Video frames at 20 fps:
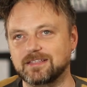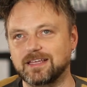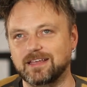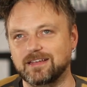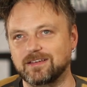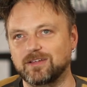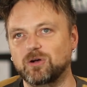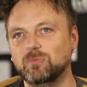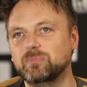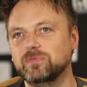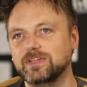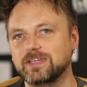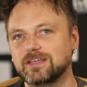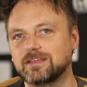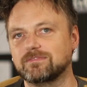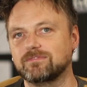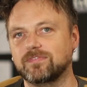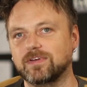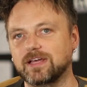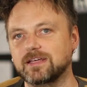And hopefully
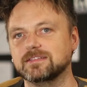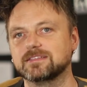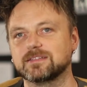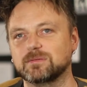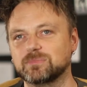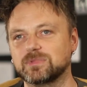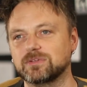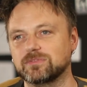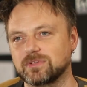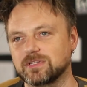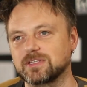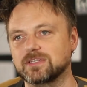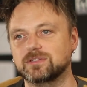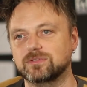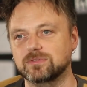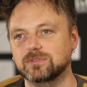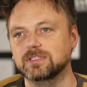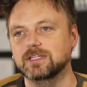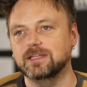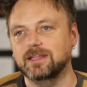can find something really
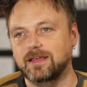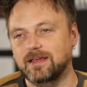cool in